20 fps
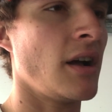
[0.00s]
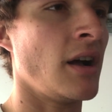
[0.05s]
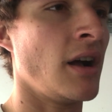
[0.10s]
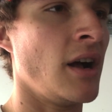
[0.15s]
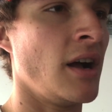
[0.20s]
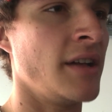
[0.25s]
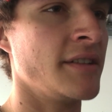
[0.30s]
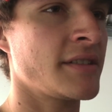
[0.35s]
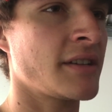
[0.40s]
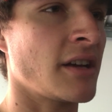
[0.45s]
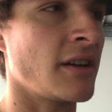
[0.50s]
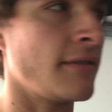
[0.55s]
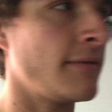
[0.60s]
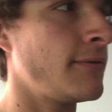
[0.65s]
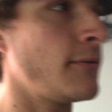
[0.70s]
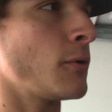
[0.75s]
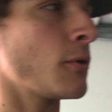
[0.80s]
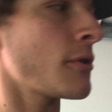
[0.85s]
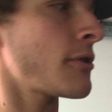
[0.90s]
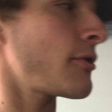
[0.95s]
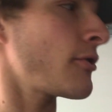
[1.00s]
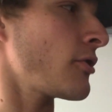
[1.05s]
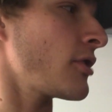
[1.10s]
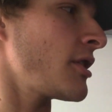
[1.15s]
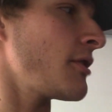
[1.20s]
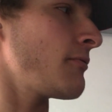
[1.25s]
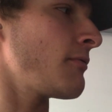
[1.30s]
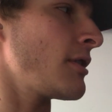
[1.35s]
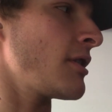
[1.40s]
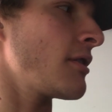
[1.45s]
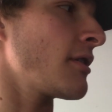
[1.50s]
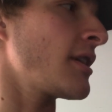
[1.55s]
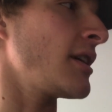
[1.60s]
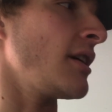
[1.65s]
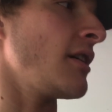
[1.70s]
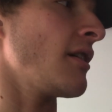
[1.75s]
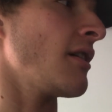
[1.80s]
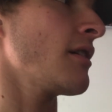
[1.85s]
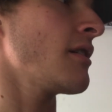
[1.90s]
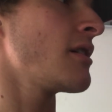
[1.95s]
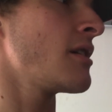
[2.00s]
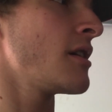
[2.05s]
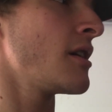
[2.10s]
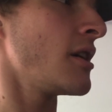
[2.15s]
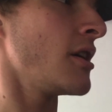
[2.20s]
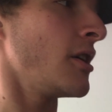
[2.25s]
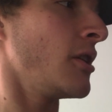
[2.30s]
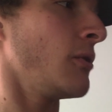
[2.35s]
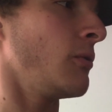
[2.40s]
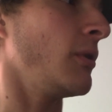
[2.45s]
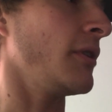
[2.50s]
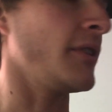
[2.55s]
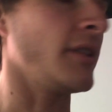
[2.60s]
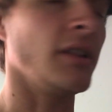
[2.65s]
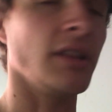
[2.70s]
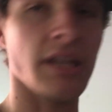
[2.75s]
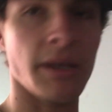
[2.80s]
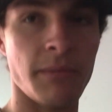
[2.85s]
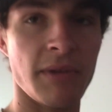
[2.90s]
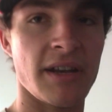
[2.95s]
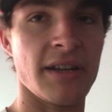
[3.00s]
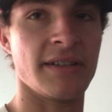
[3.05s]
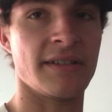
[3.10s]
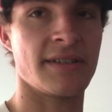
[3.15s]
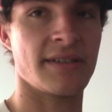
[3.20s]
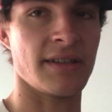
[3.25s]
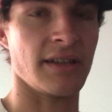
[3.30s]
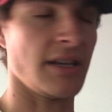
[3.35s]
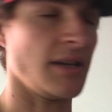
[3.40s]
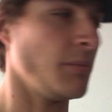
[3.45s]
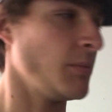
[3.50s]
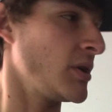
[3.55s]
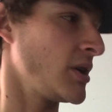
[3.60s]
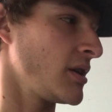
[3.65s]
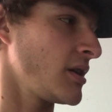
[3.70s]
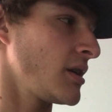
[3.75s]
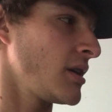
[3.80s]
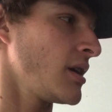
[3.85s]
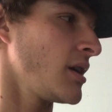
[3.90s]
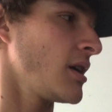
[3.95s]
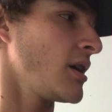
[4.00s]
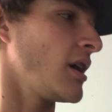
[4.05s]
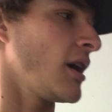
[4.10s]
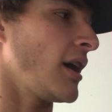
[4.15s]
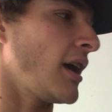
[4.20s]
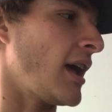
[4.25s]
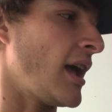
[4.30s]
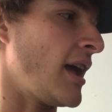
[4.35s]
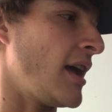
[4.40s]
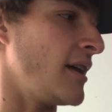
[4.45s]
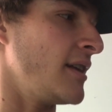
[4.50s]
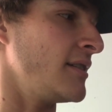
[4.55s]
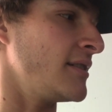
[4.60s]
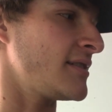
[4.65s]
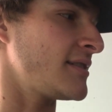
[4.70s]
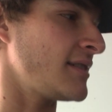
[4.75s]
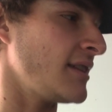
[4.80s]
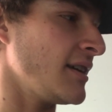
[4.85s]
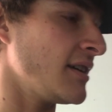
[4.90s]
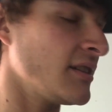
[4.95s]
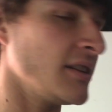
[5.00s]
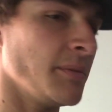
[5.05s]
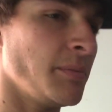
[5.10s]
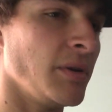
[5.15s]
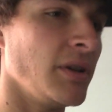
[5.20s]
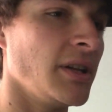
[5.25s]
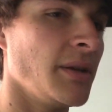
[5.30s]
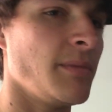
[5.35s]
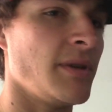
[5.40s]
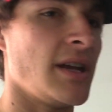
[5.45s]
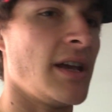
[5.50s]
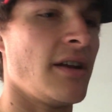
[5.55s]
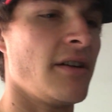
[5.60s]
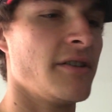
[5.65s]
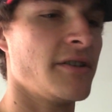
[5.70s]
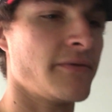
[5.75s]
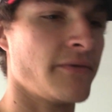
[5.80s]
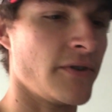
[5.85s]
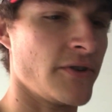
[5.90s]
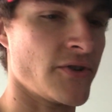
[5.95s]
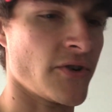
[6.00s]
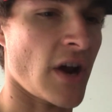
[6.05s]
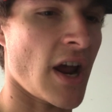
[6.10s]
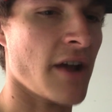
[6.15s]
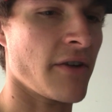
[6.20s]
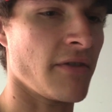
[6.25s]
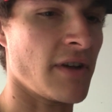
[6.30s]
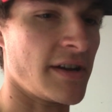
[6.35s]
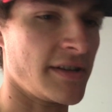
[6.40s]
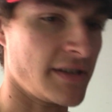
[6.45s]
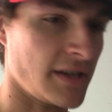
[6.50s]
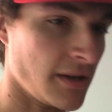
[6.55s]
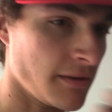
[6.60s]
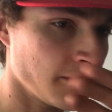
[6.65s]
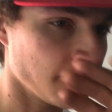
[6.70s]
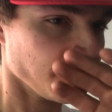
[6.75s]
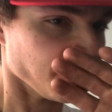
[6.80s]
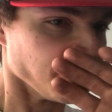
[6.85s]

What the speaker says: It's got a 430 rear gear with a limited slip and C-clip eliminators for drag racing.